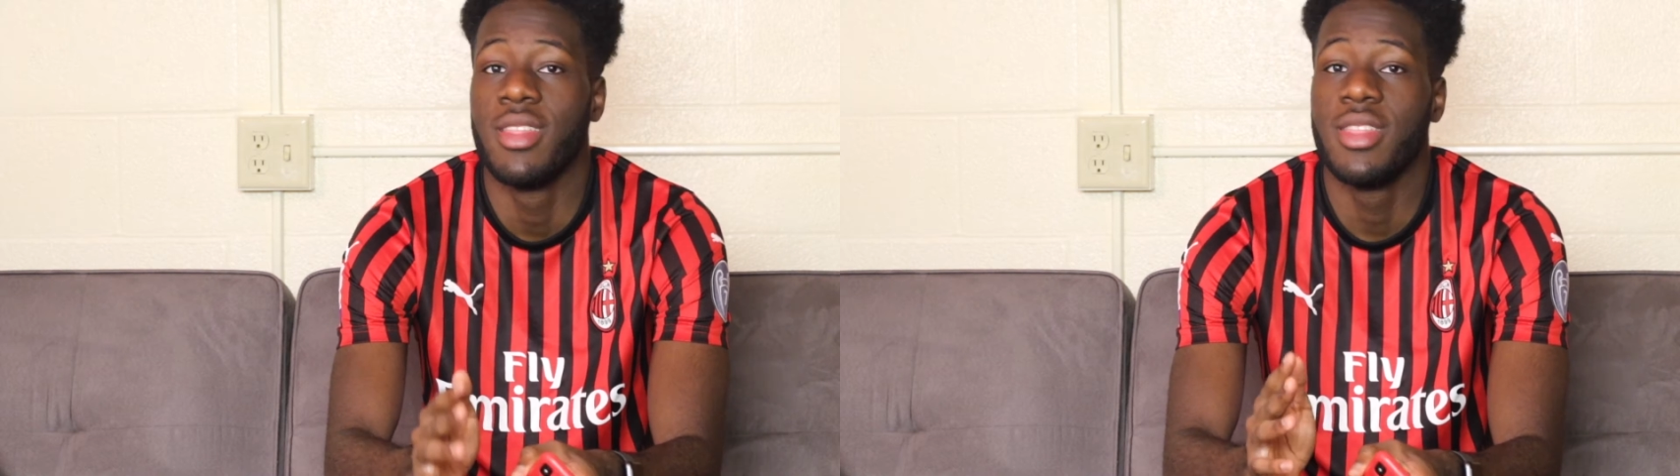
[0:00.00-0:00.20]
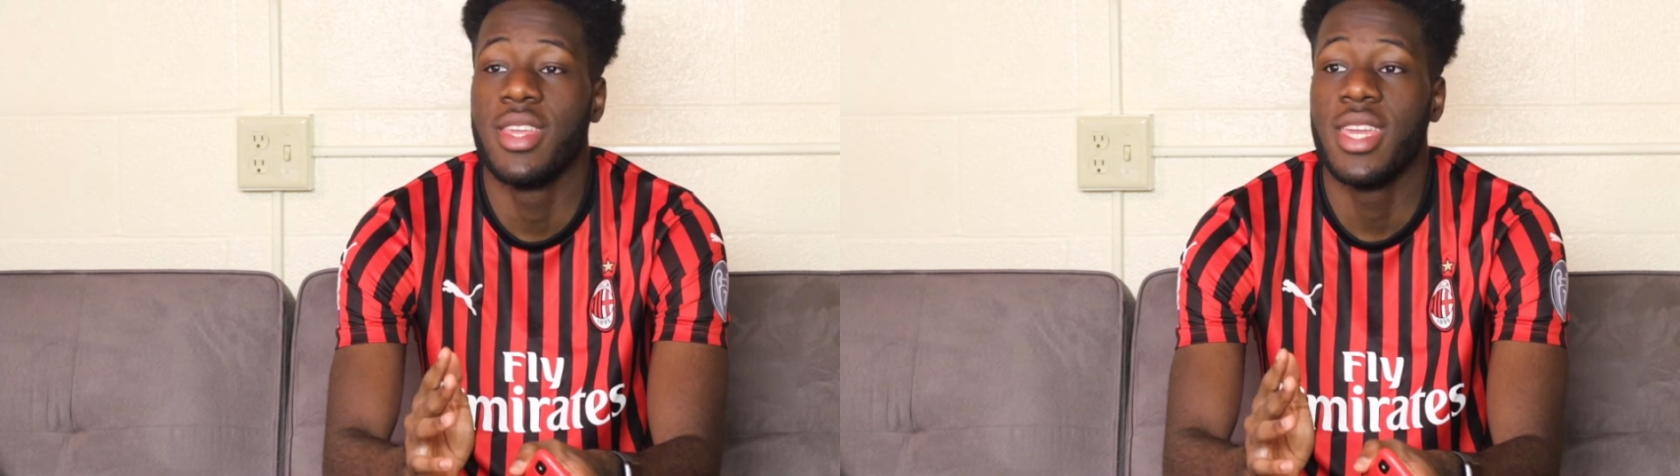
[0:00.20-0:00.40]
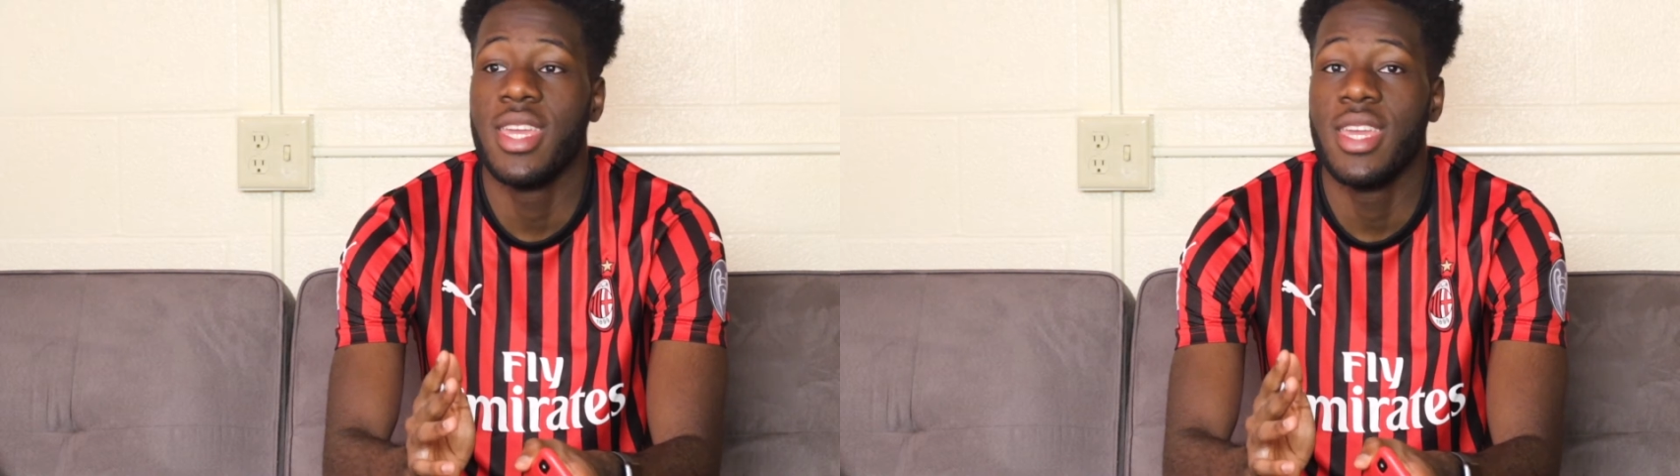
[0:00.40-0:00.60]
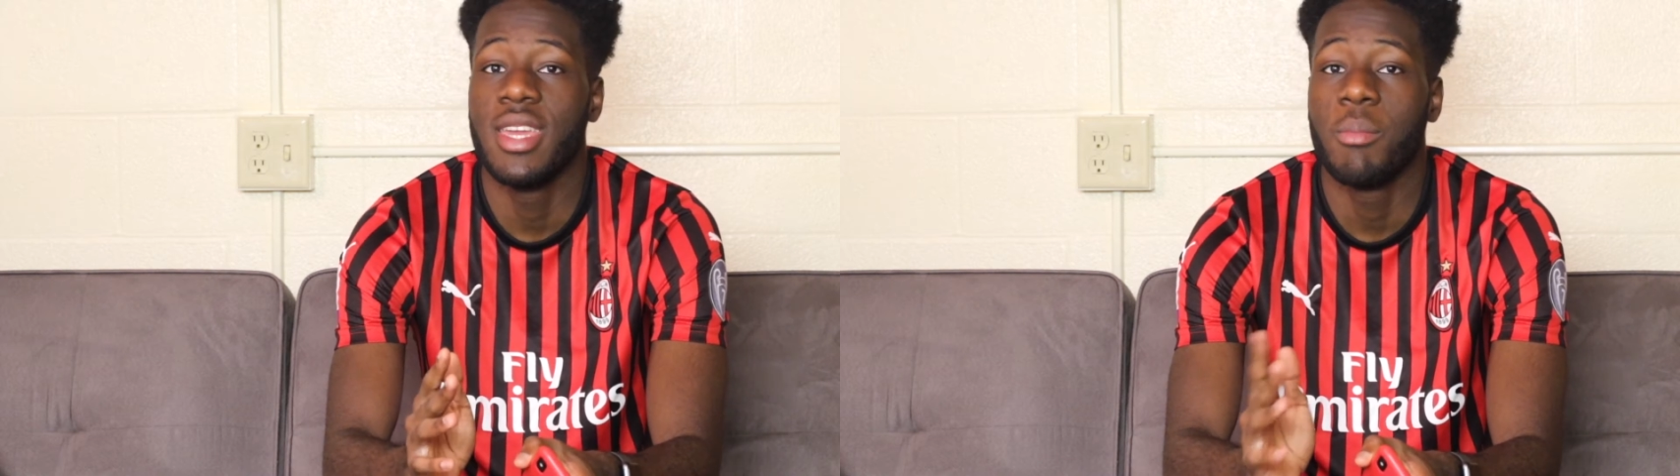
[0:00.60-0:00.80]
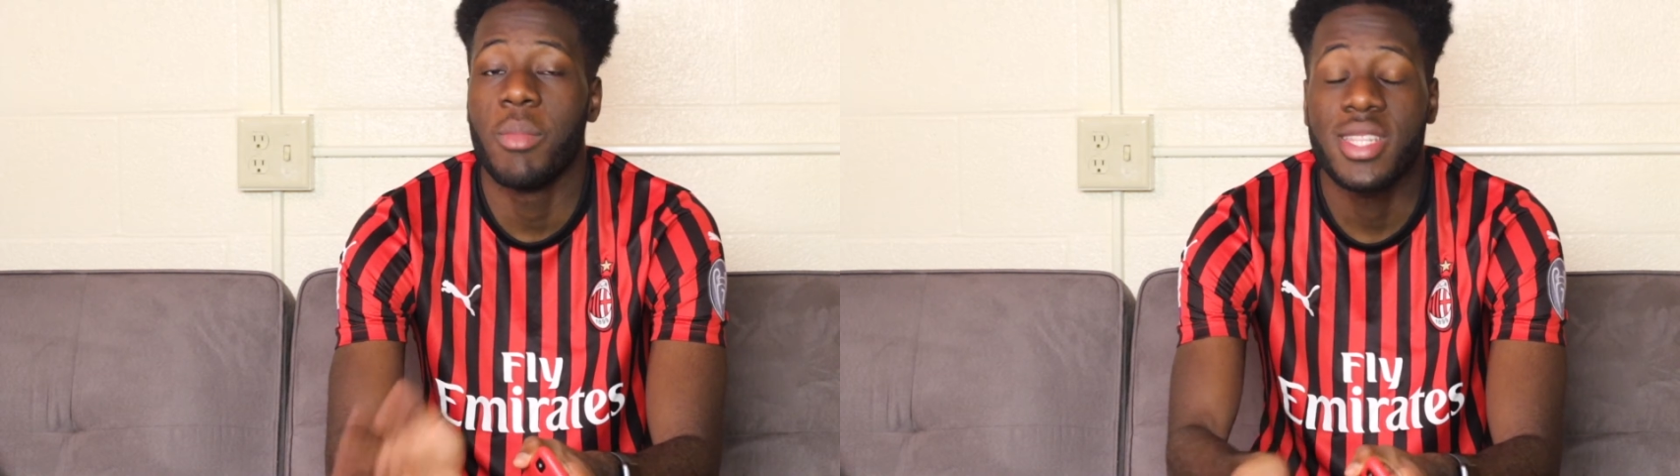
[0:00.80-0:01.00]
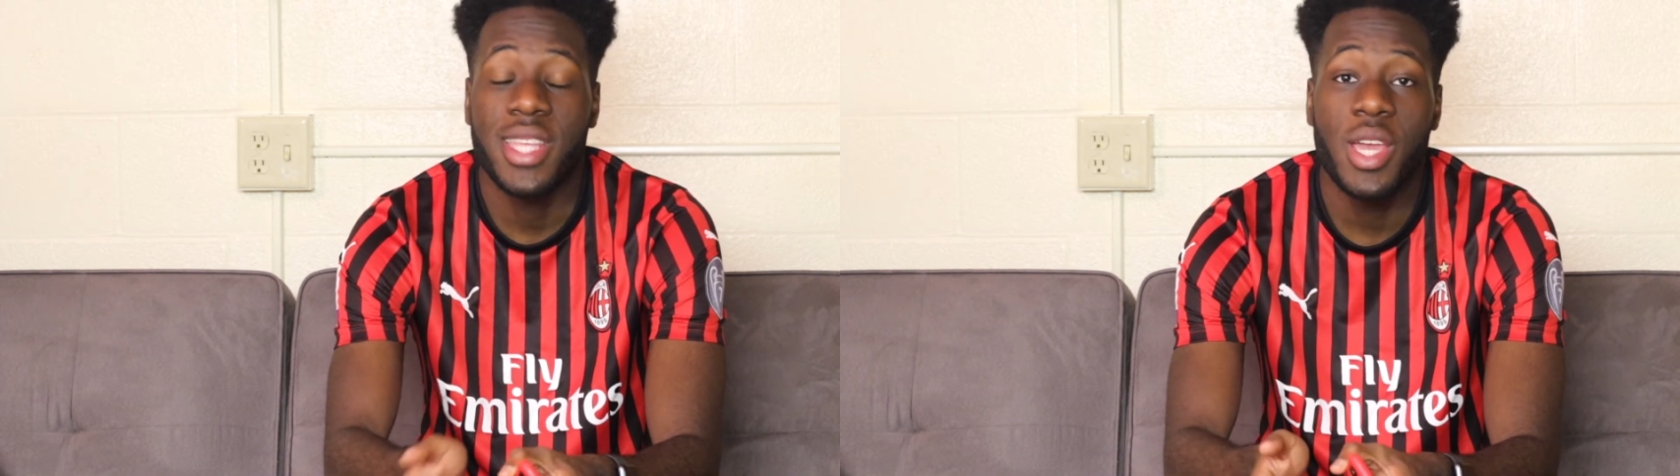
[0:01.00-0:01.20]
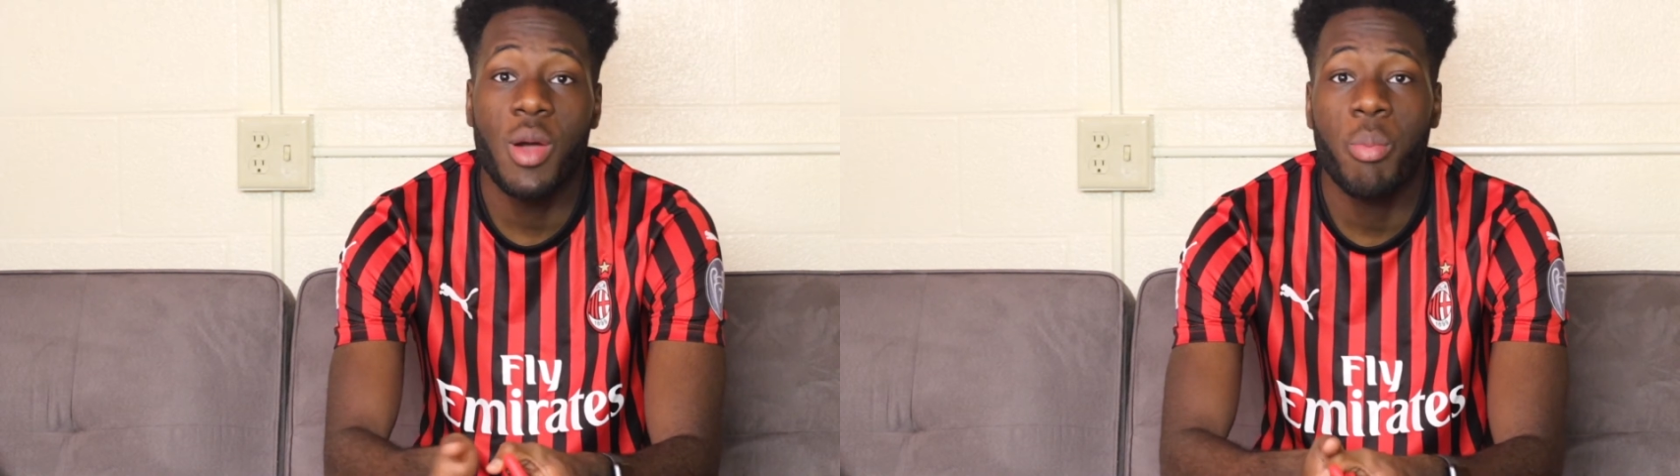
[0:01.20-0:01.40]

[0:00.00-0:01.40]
The Matteo